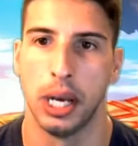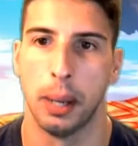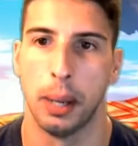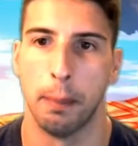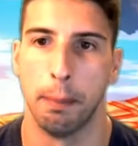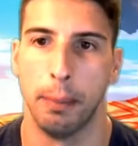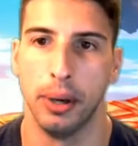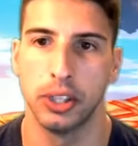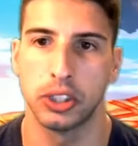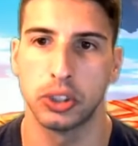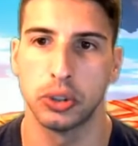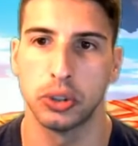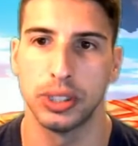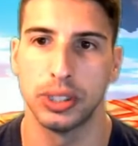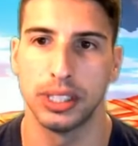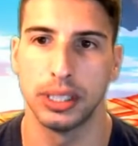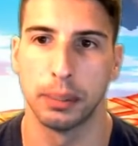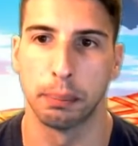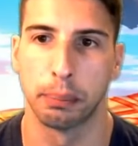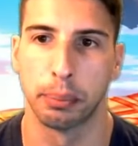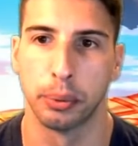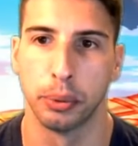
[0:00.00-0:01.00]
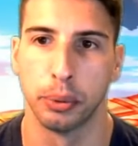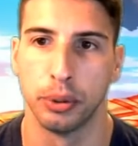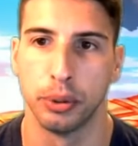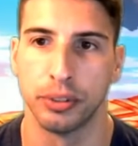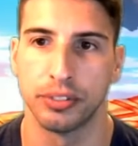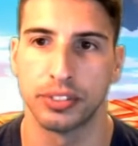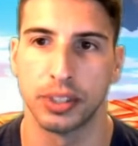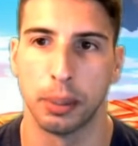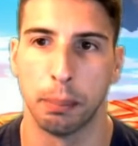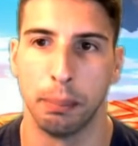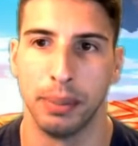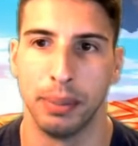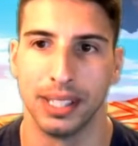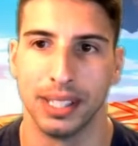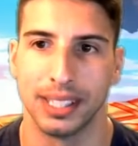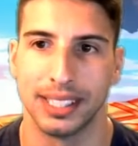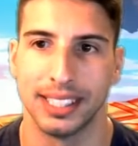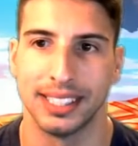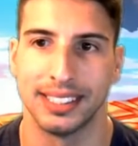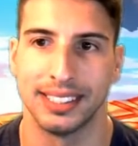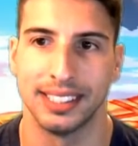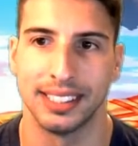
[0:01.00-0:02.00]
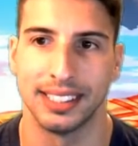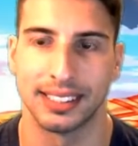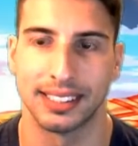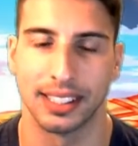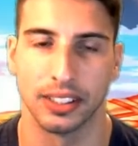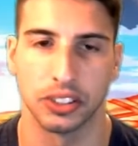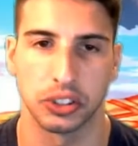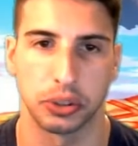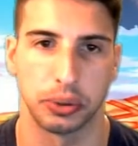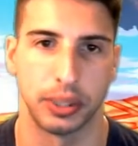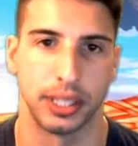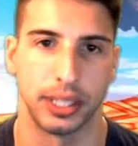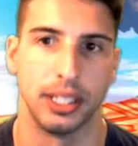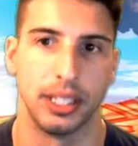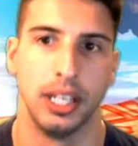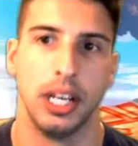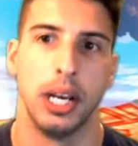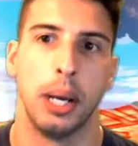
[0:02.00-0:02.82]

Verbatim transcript: but to the improved ability detail screen.